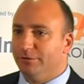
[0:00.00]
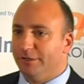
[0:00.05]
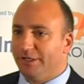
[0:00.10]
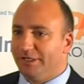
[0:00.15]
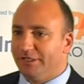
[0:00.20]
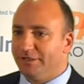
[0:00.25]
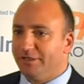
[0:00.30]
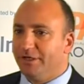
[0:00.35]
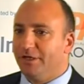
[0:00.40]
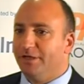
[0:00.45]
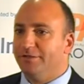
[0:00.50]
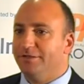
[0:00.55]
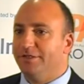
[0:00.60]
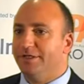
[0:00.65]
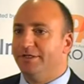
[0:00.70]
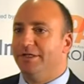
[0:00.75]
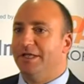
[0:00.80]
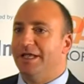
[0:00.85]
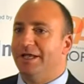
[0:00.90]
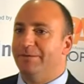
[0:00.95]
related
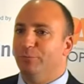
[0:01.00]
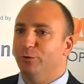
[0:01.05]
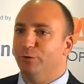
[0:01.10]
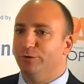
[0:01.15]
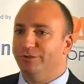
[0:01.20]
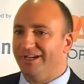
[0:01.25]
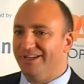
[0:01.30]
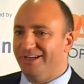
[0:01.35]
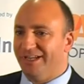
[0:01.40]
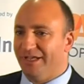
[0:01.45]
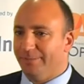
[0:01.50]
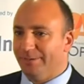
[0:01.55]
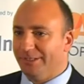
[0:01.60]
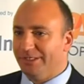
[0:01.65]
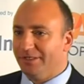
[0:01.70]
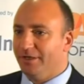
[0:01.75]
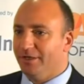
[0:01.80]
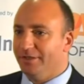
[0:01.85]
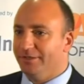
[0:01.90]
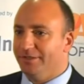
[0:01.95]
content and more
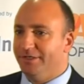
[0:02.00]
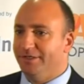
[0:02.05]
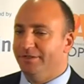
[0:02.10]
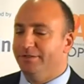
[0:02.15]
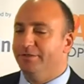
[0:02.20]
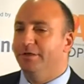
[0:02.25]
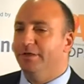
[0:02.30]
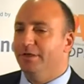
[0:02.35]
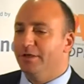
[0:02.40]
dynamic content.